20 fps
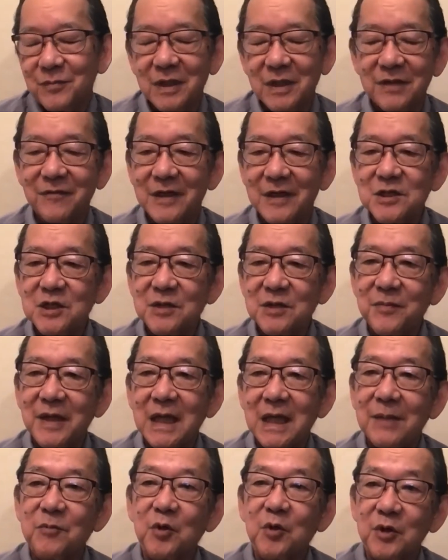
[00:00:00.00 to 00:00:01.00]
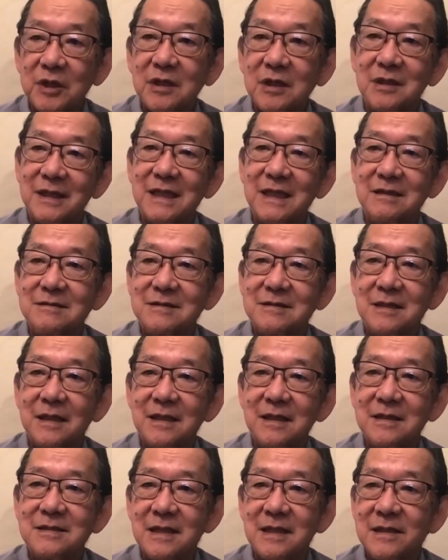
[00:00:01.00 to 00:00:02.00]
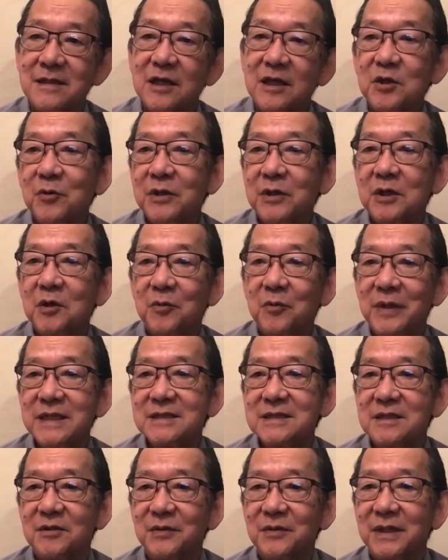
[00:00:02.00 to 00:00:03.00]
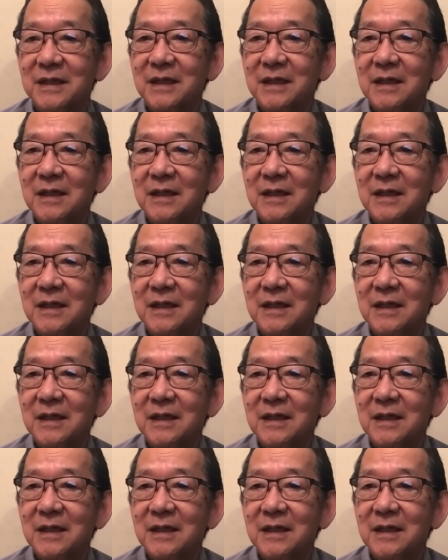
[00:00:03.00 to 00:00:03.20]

eventually became critical legal studies and then critical race theory.